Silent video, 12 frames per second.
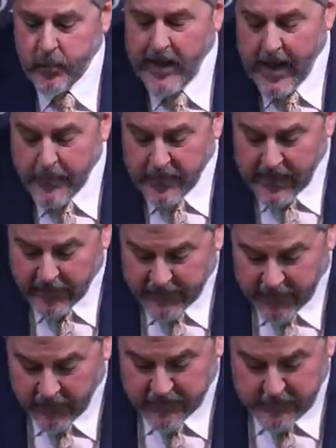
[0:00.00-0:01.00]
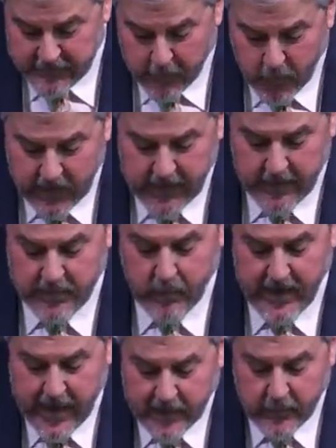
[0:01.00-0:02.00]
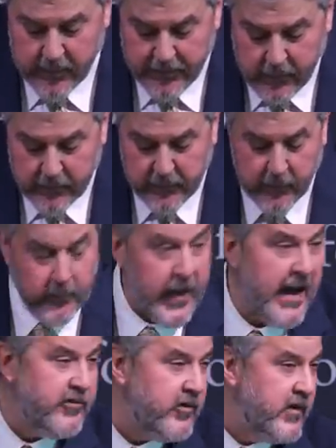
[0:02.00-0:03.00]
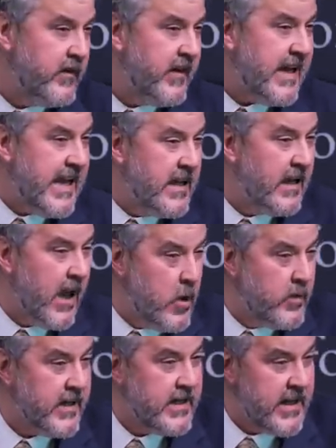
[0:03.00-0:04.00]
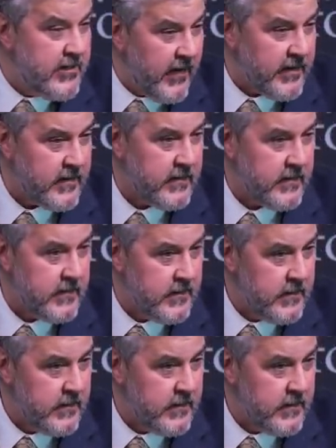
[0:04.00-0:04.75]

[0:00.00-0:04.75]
We humble ourselves before him and we hunger and thirst for the righteousness that he alone can give us.